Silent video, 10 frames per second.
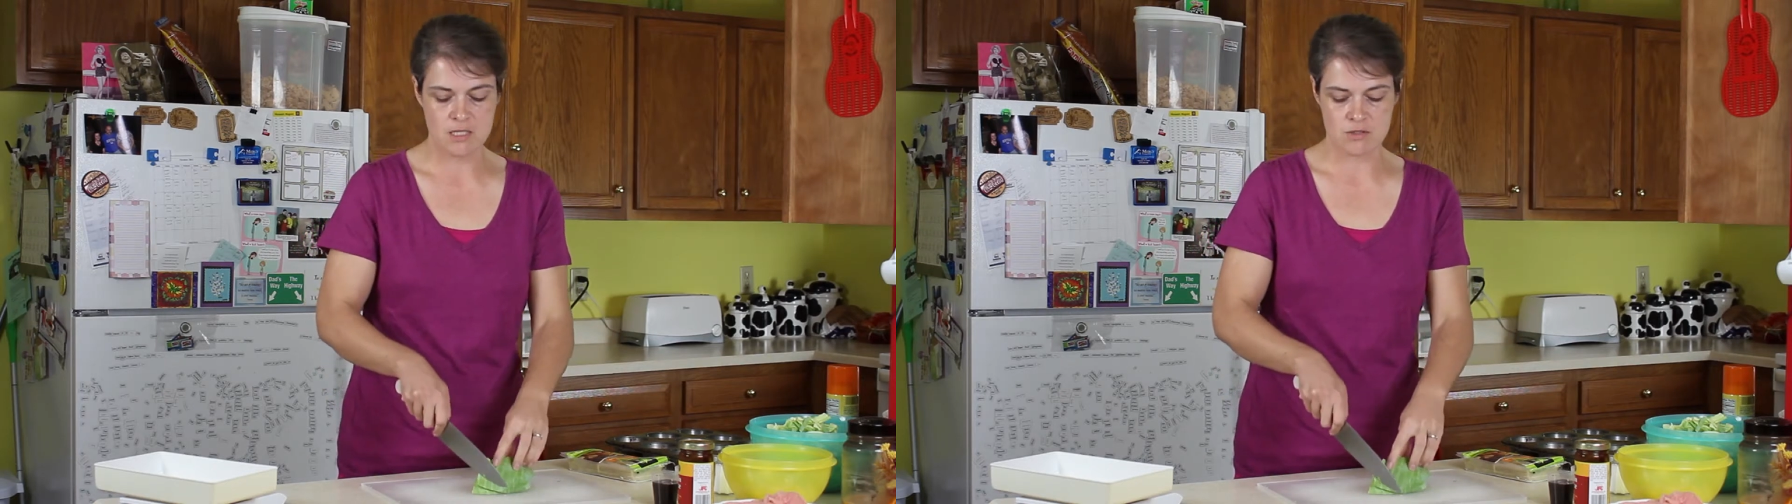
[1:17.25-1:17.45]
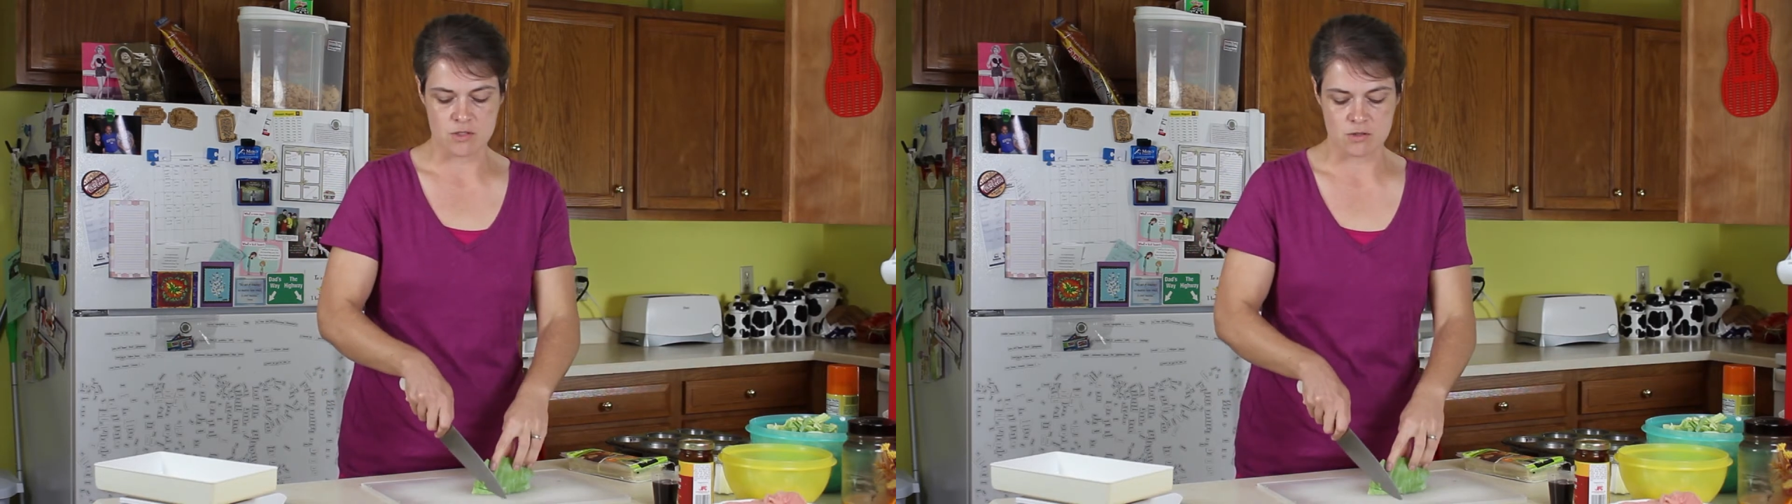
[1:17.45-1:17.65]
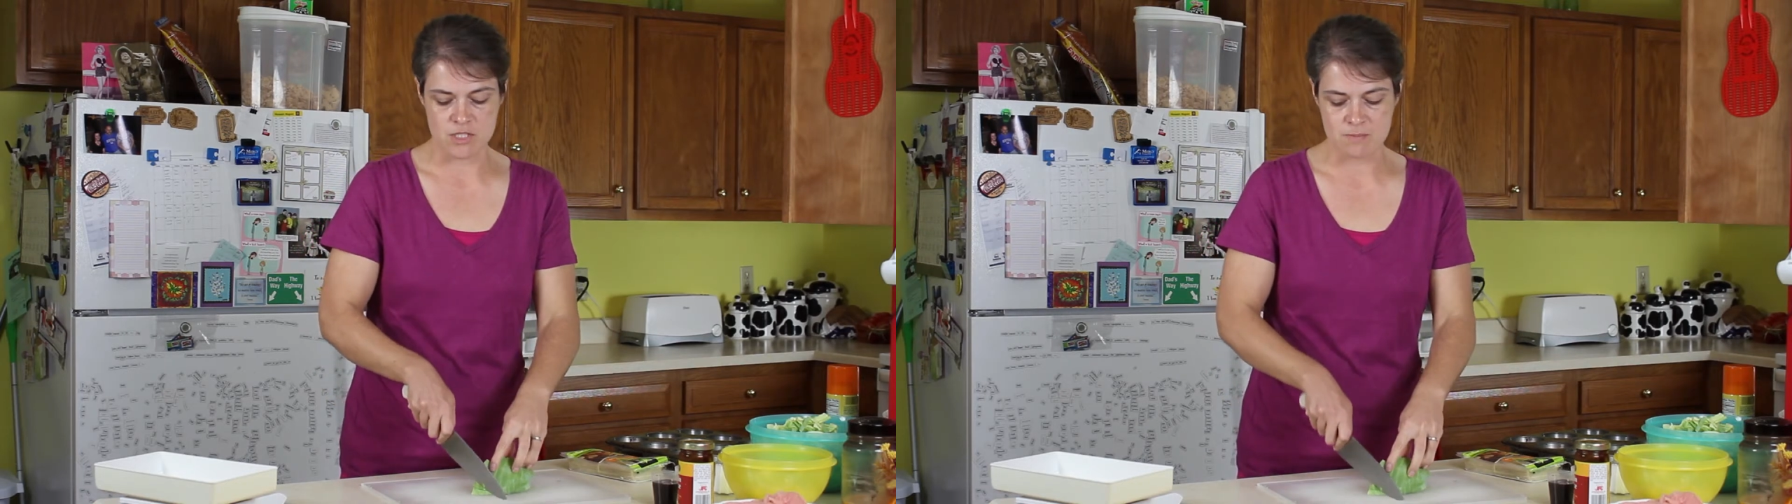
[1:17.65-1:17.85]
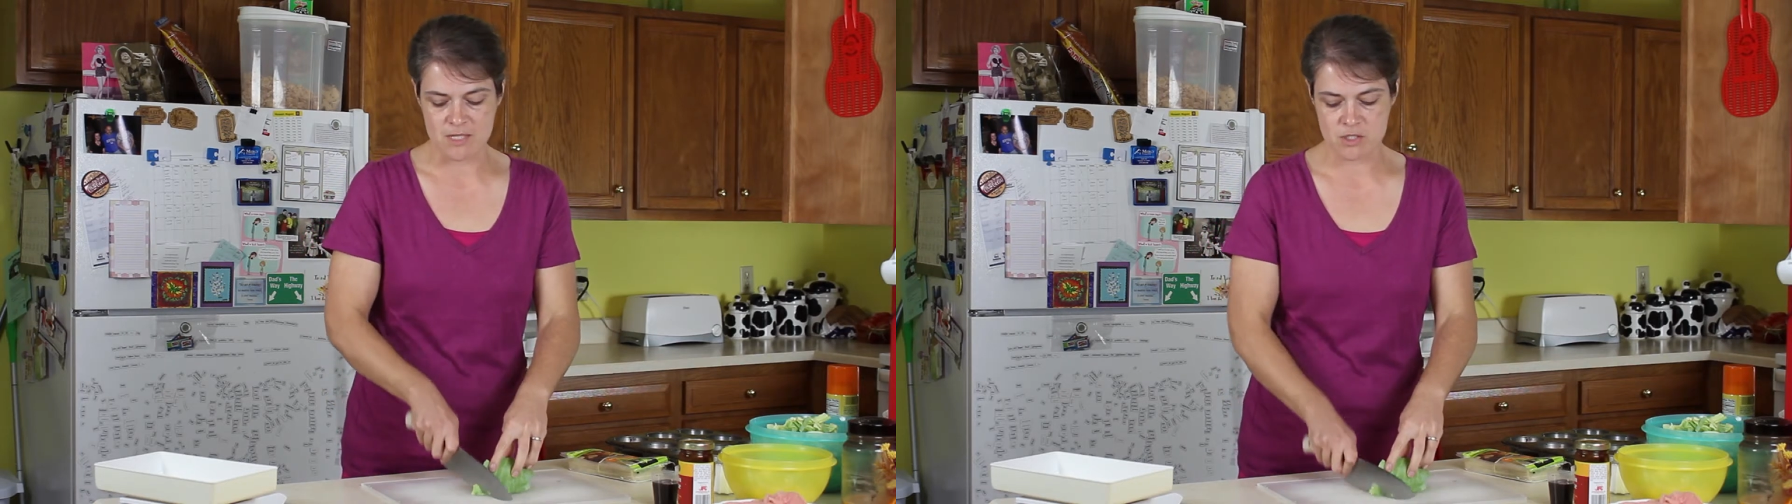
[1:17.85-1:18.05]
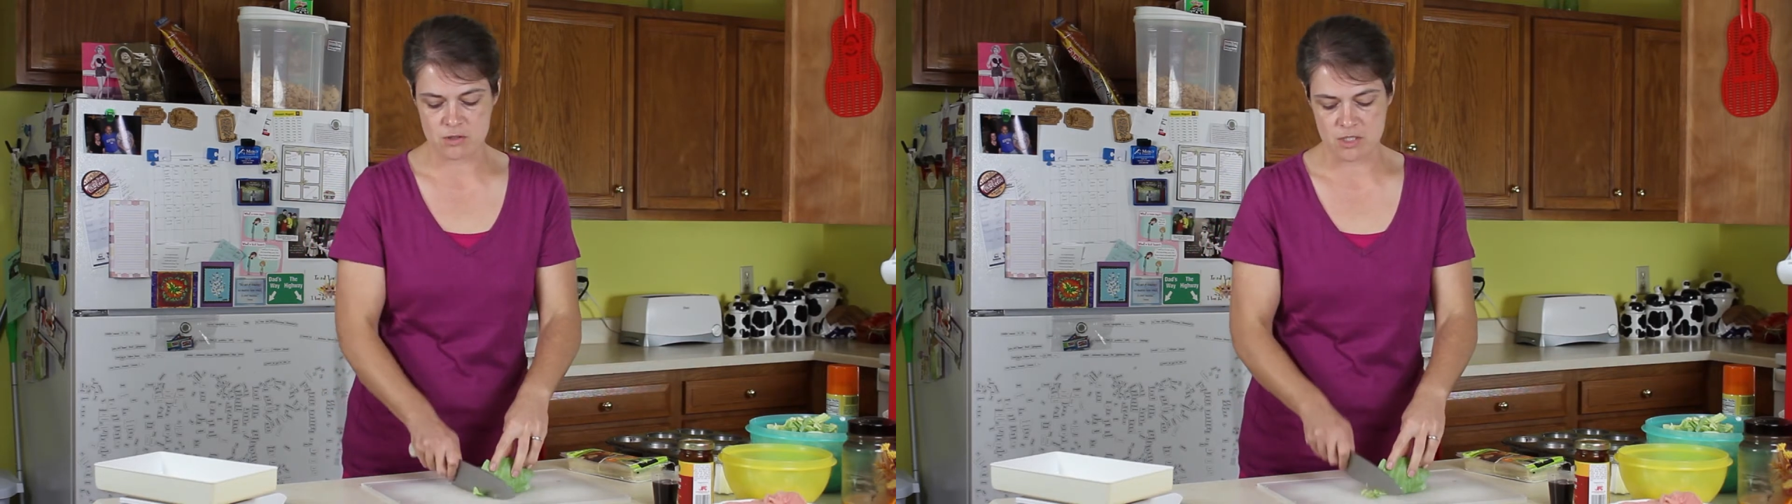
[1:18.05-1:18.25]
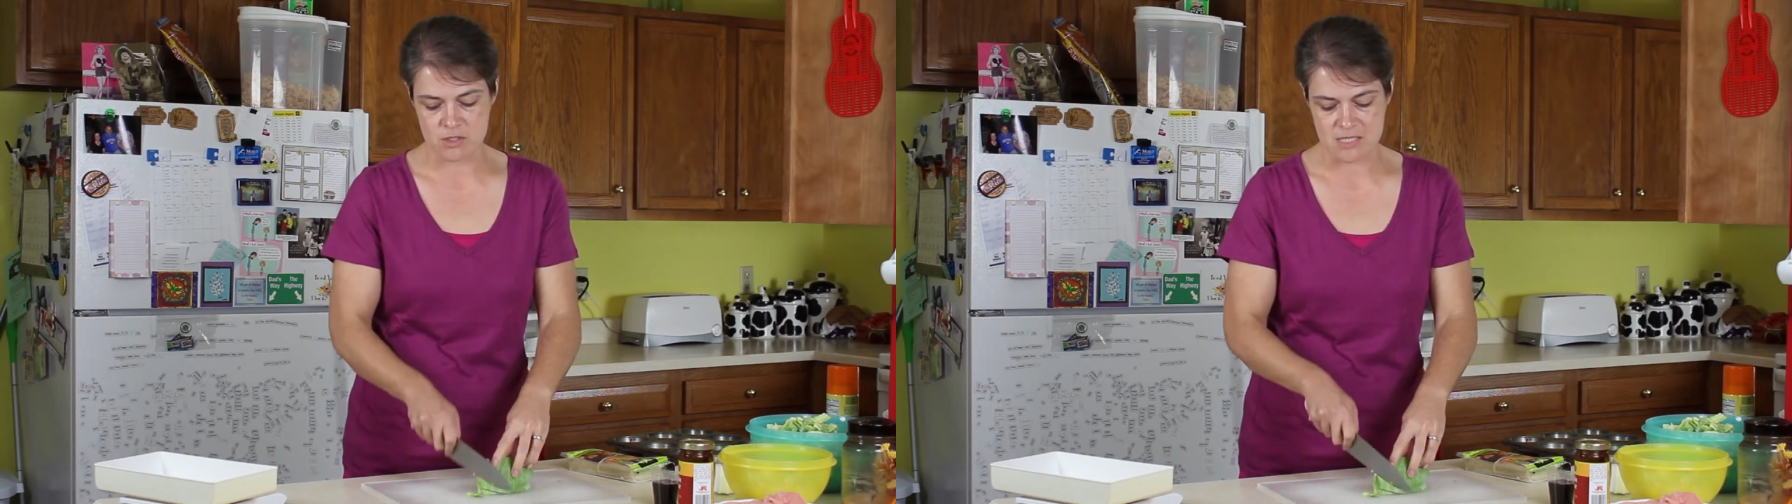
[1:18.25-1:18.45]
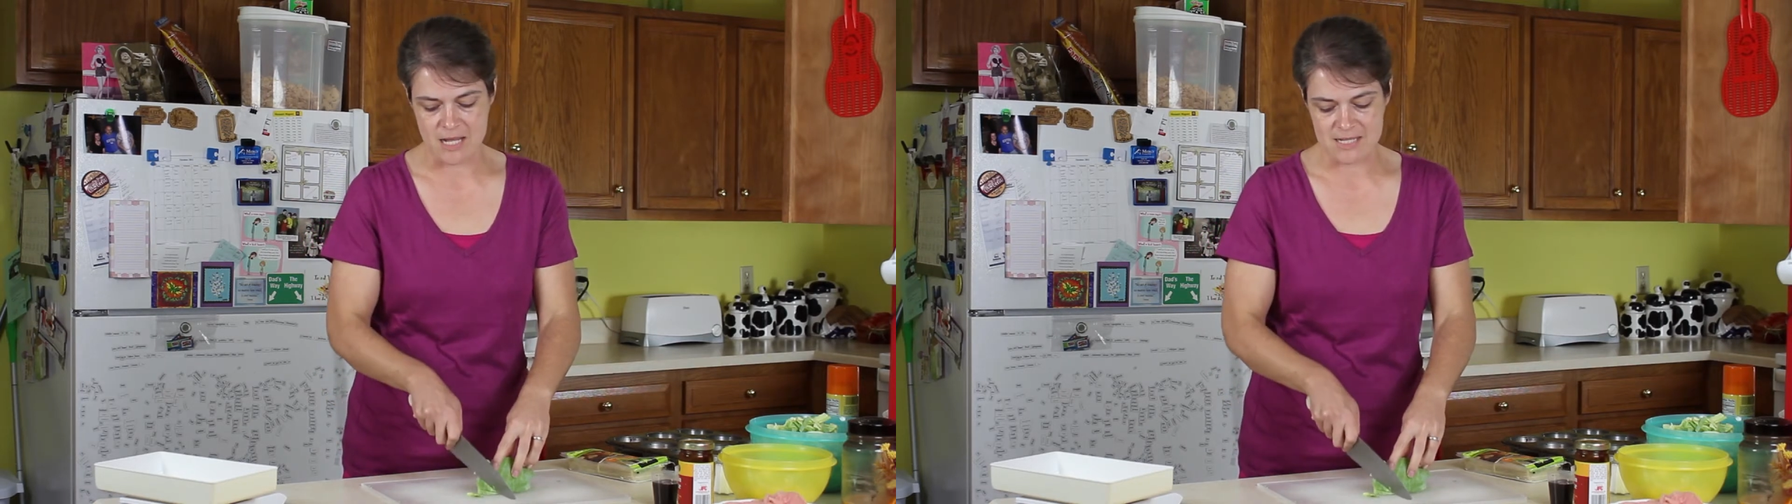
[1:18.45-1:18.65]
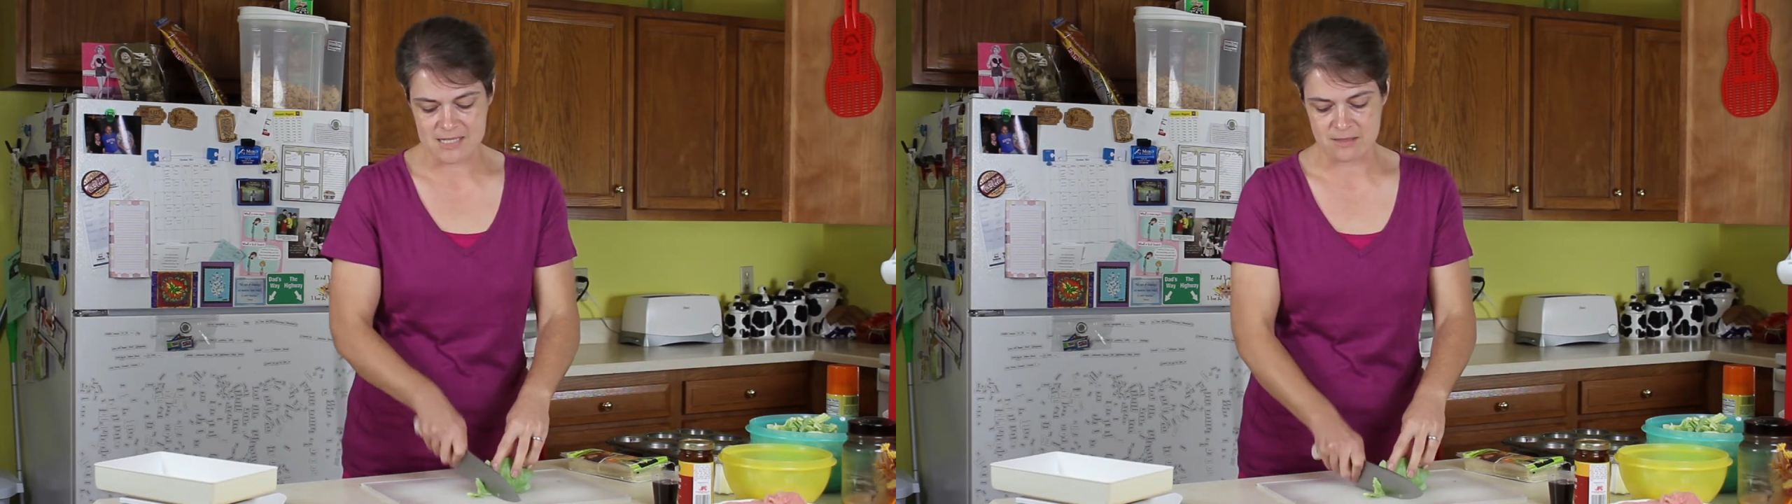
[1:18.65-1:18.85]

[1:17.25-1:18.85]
So just make sure that you slice